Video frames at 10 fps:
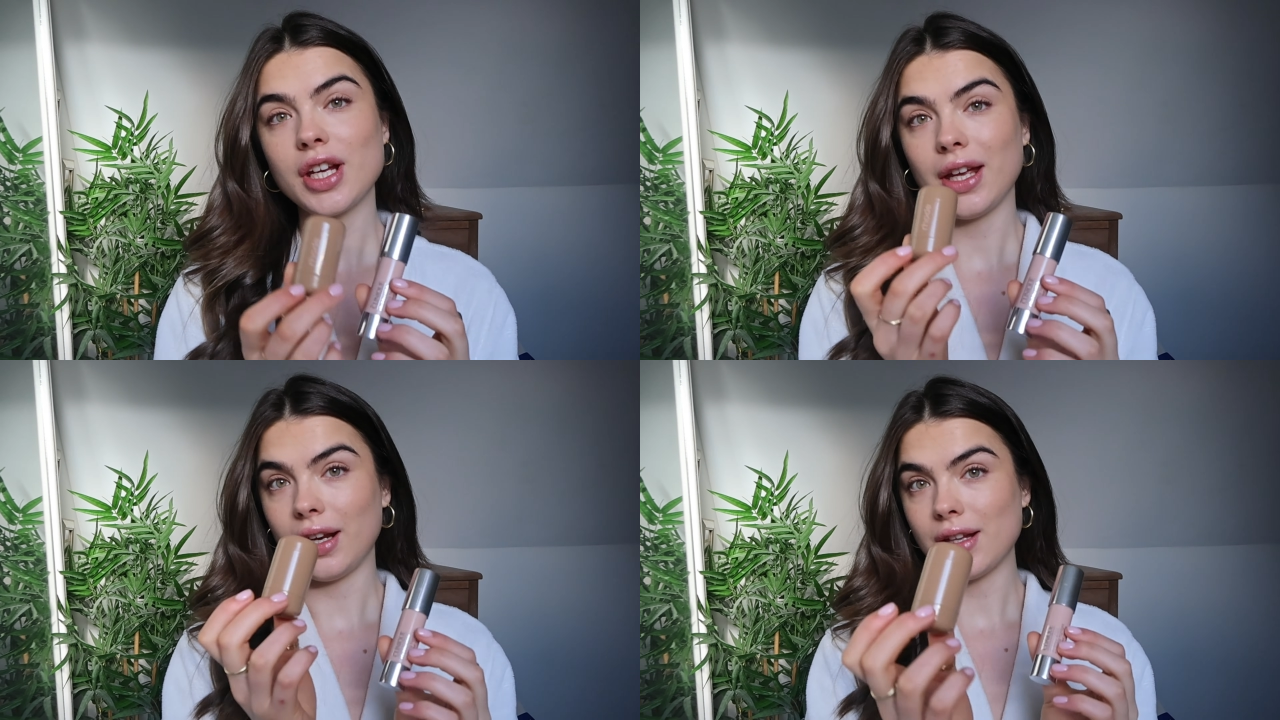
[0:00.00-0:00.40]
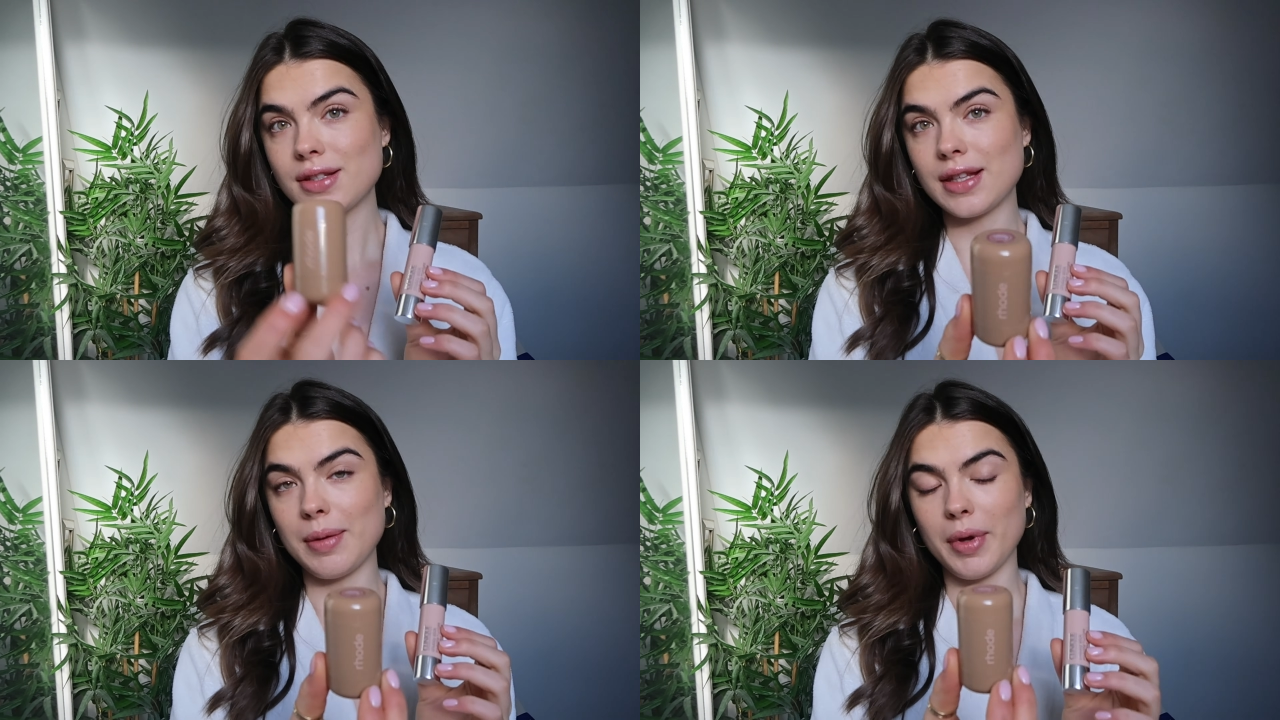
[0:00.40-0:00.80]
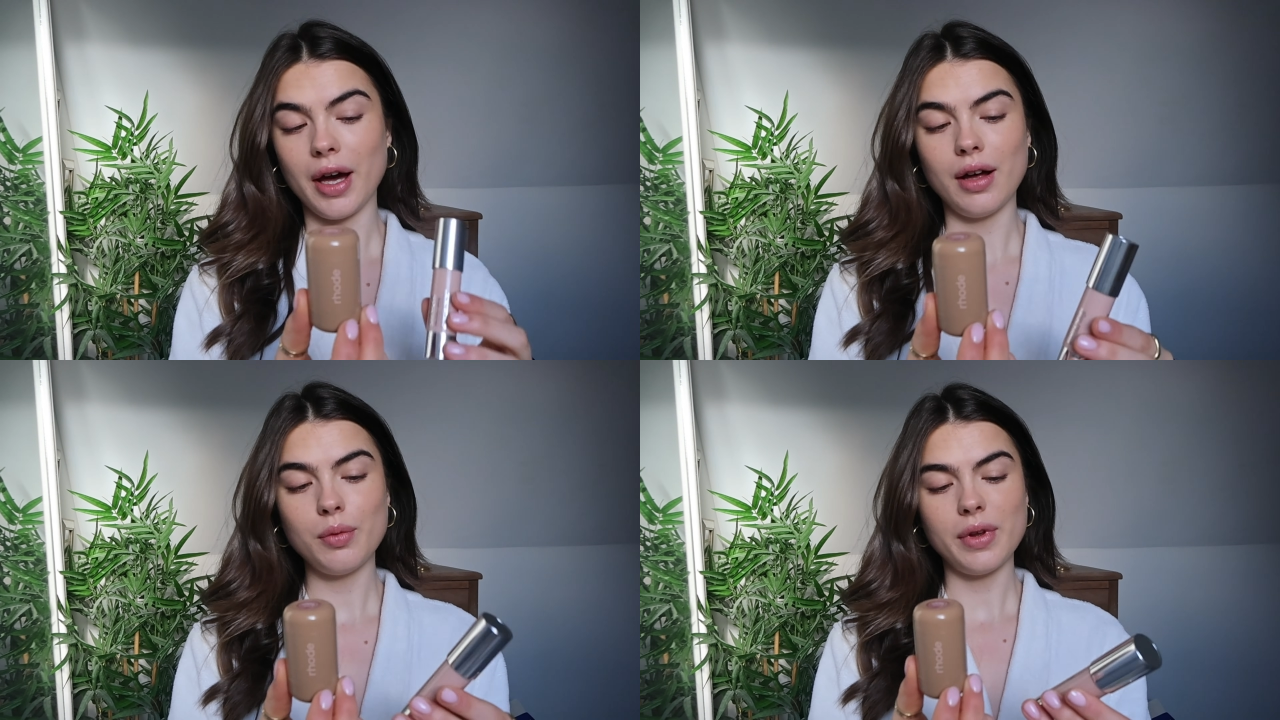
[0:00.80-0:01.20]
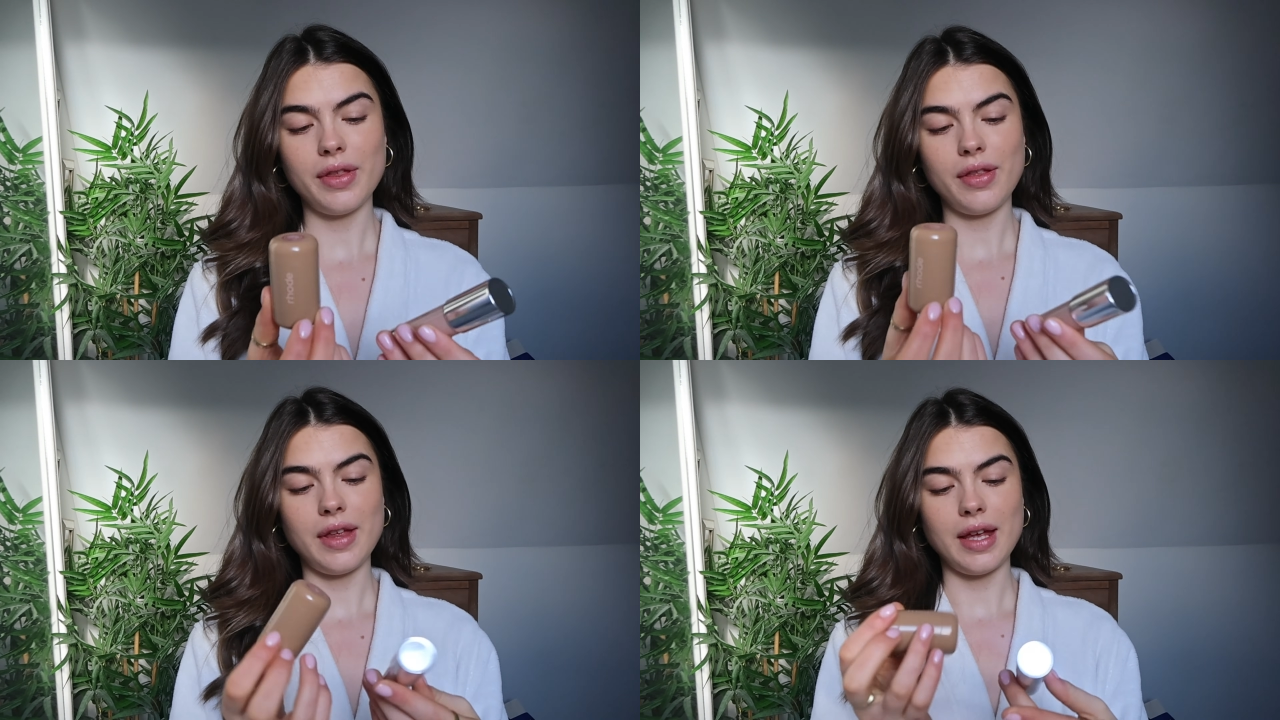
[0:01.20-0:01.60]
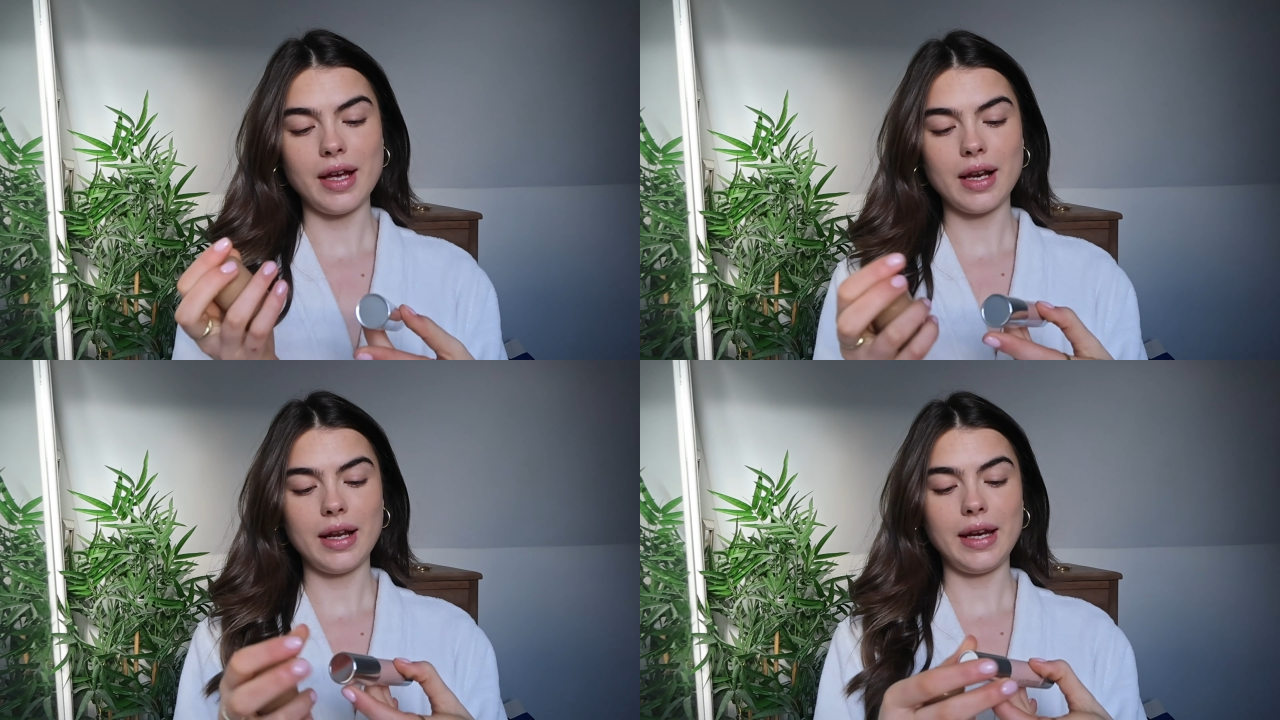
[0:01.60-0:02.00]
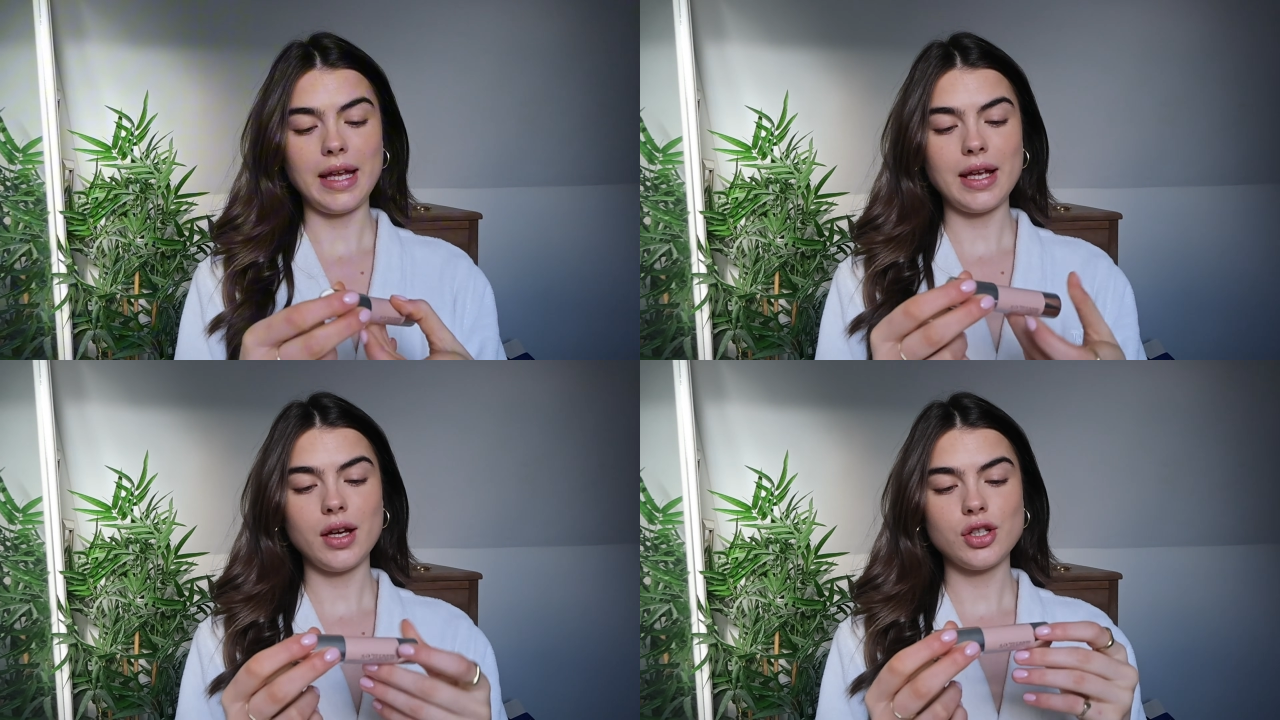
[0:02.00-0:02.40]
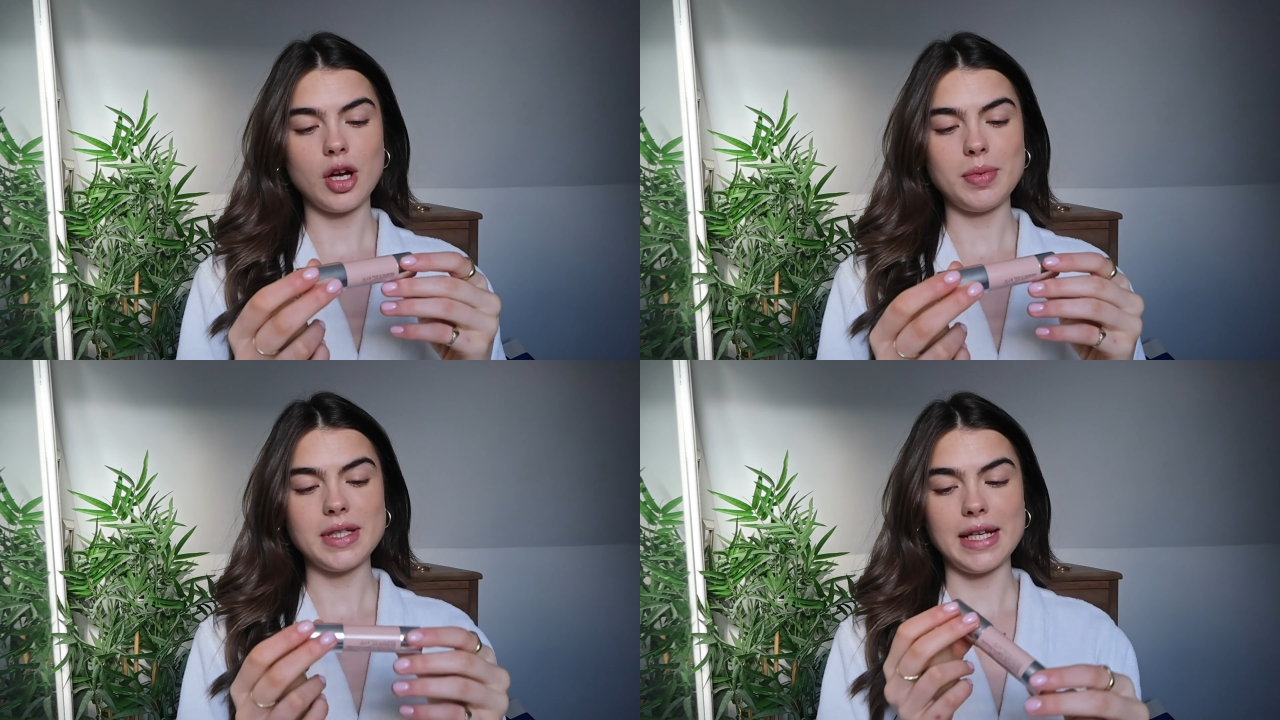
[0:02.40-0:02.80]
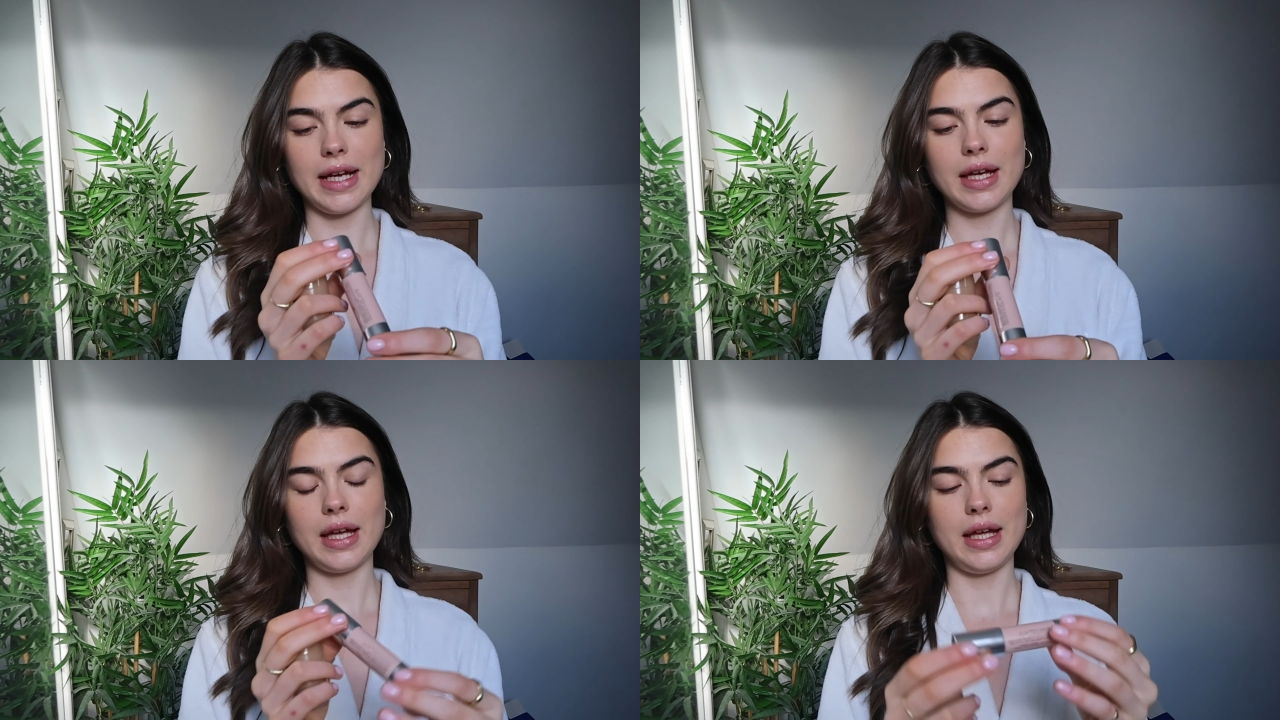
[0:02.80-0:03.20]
in Sleepy Girl with the Clinique Chubby Stick